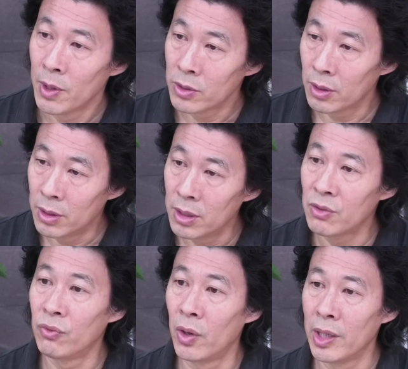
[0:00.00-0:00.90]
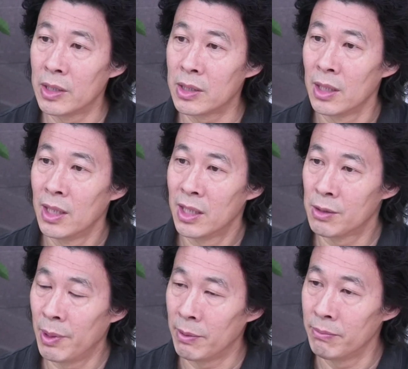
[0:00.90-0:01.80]
So this voice is
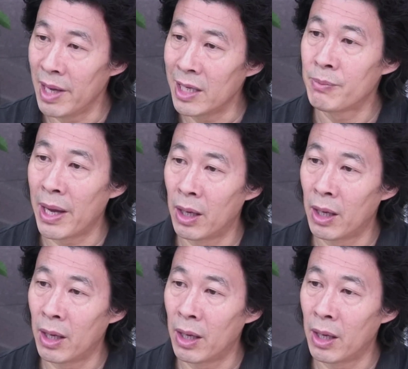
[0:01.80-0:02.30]
being made by